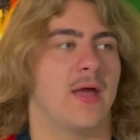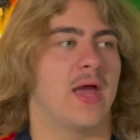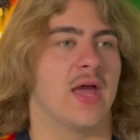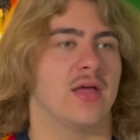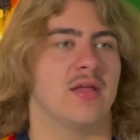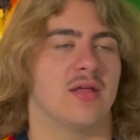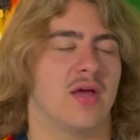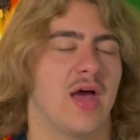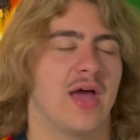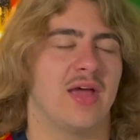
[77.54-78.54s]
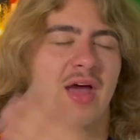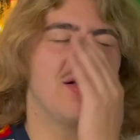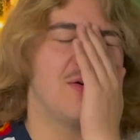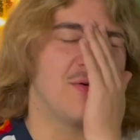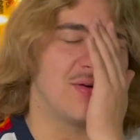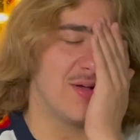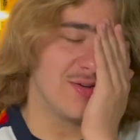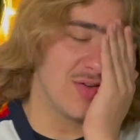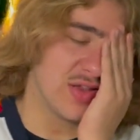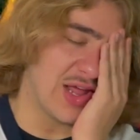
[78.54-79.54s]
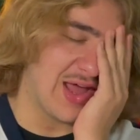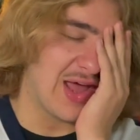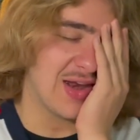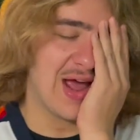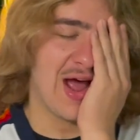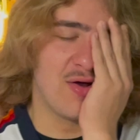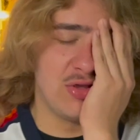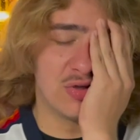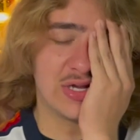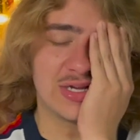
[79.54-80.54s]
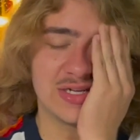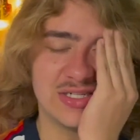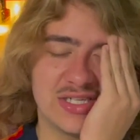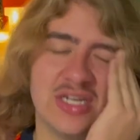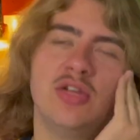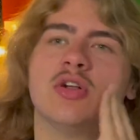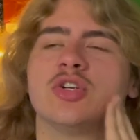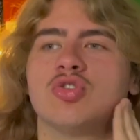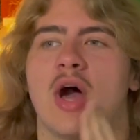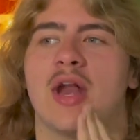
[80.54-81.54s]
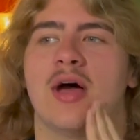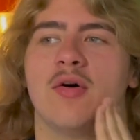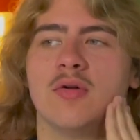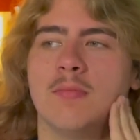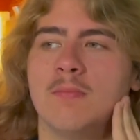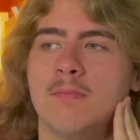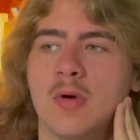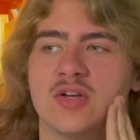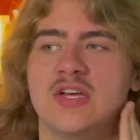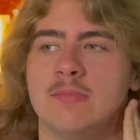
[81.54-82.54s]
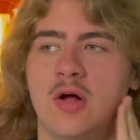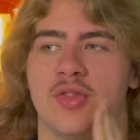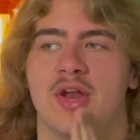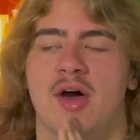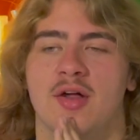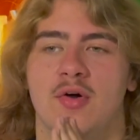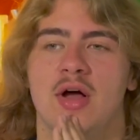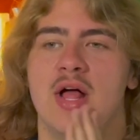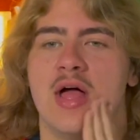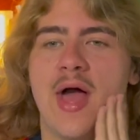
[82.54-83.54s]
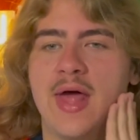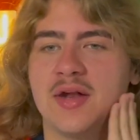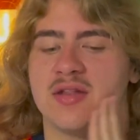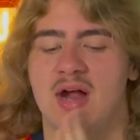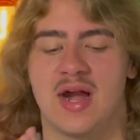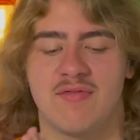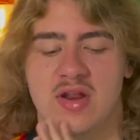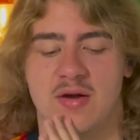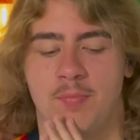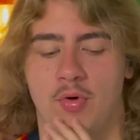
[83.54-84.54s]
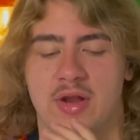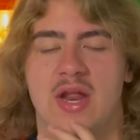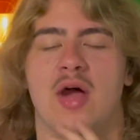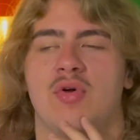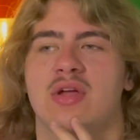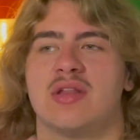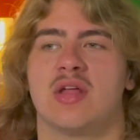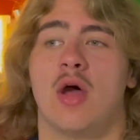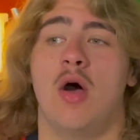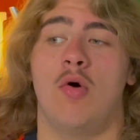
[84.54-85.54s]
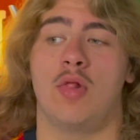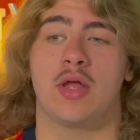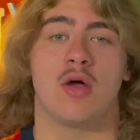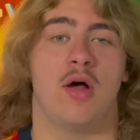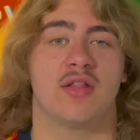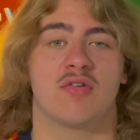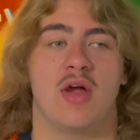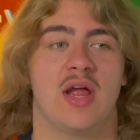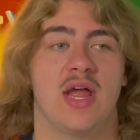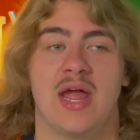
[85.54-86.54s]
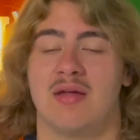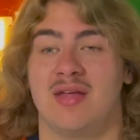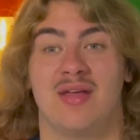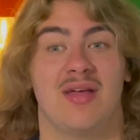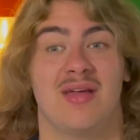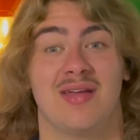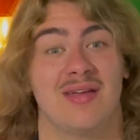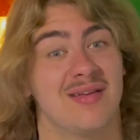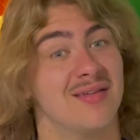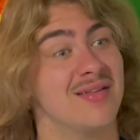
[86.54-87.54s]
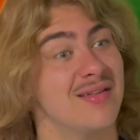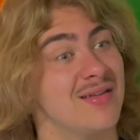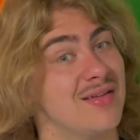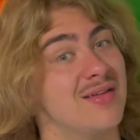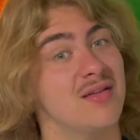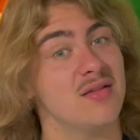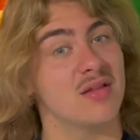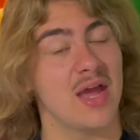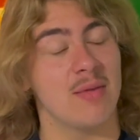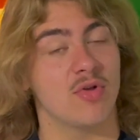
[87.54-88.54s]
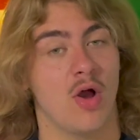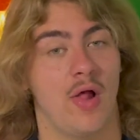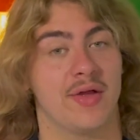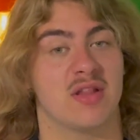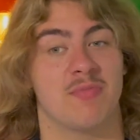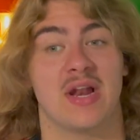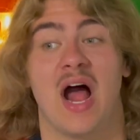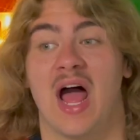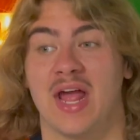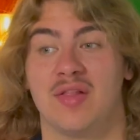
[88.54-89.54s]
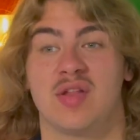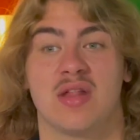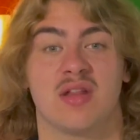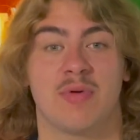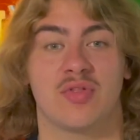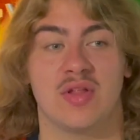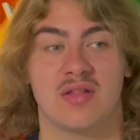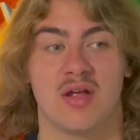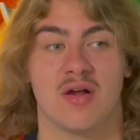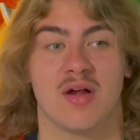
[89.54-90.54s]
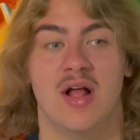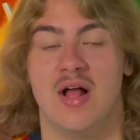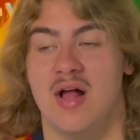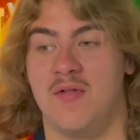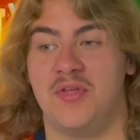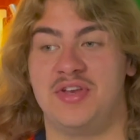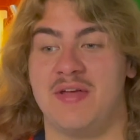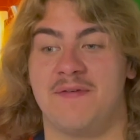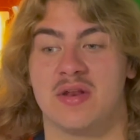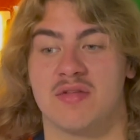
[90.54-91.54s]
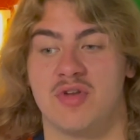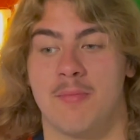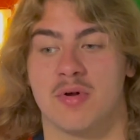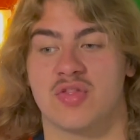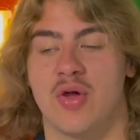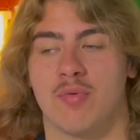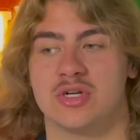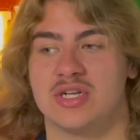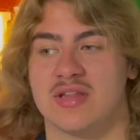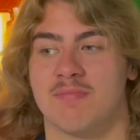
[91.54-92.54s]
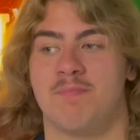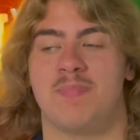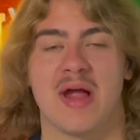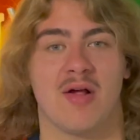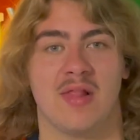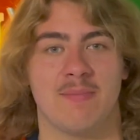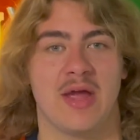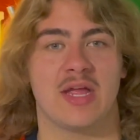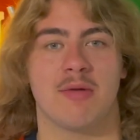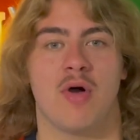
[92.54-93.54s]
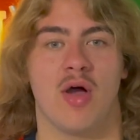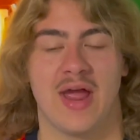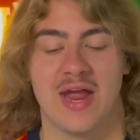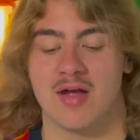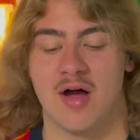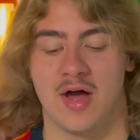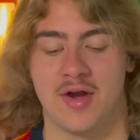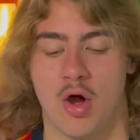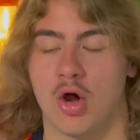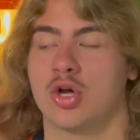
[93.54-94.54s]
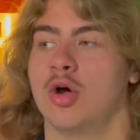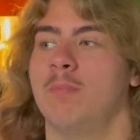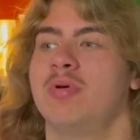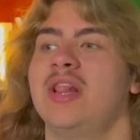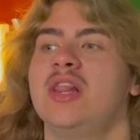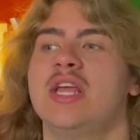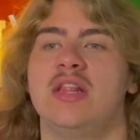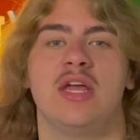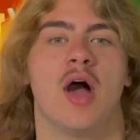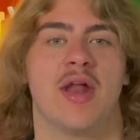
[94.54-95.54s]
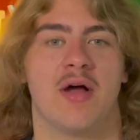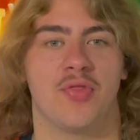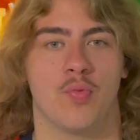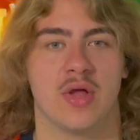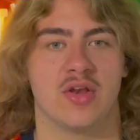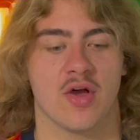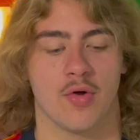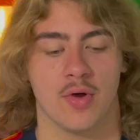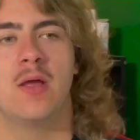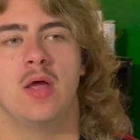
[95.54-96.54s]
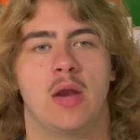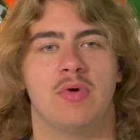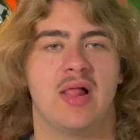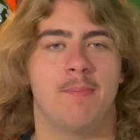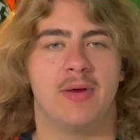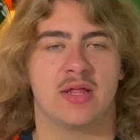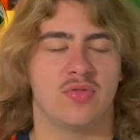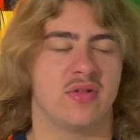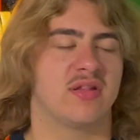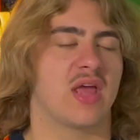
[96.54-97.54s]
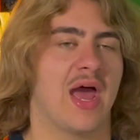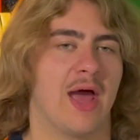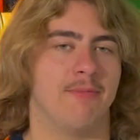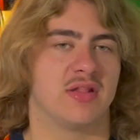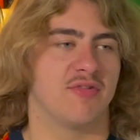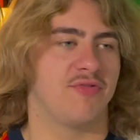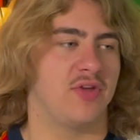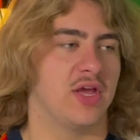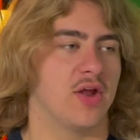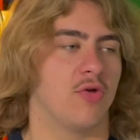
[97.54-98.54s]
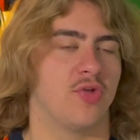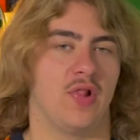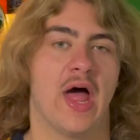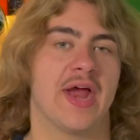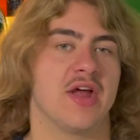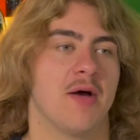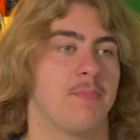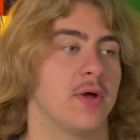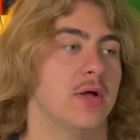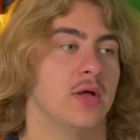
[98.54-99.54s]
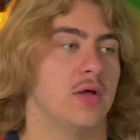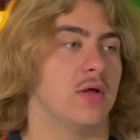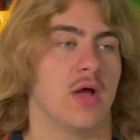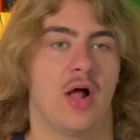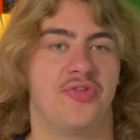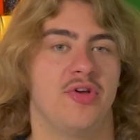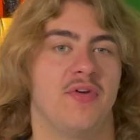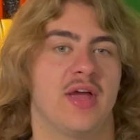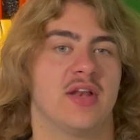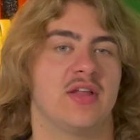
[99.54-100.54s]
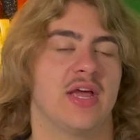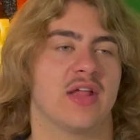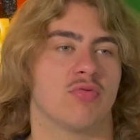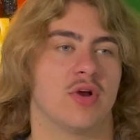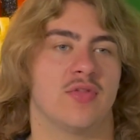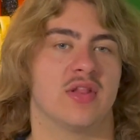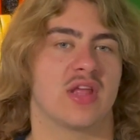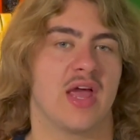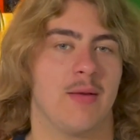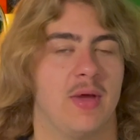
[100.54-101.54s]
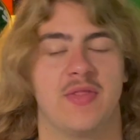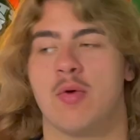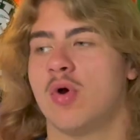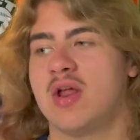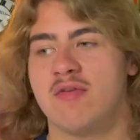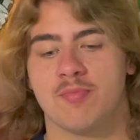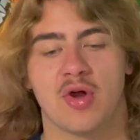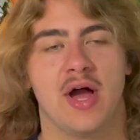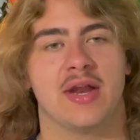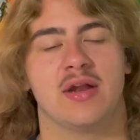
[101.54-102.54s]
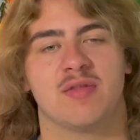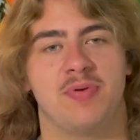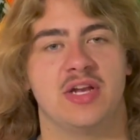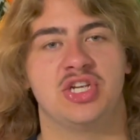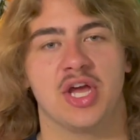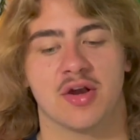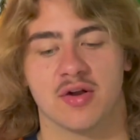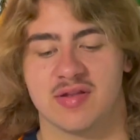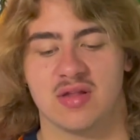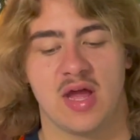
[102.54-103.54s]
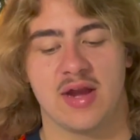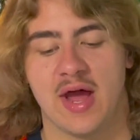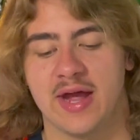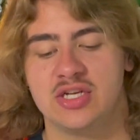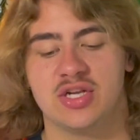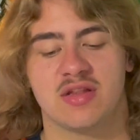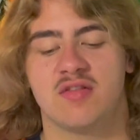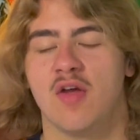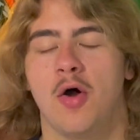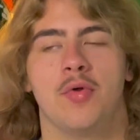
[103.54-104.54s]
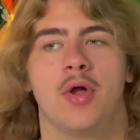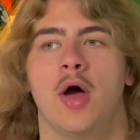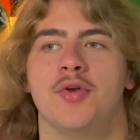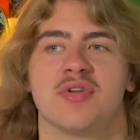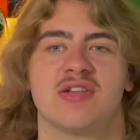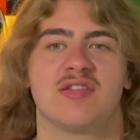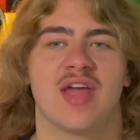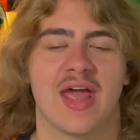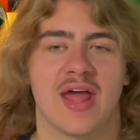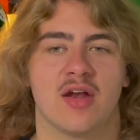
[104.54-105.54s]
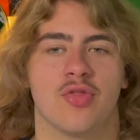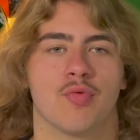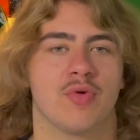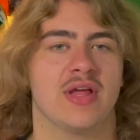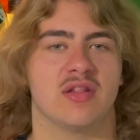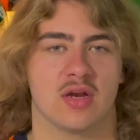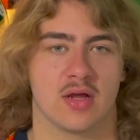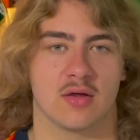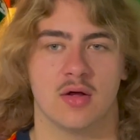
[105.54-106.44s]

I, I don't understand how you can continue to trot out Martin Maldonado, and it's not even at a point now where you can say, oh, well, he calls great game. His game calling has been highly suspect this year. The defensive numbers that were just barely making him hang on are completely gone out the window. And while I'm picking the scabs of, you know, the lineup, Altuve and Diaz weren't in this game, and they weren't even brought in as pinch hitters. And I just don't understand the reasoning.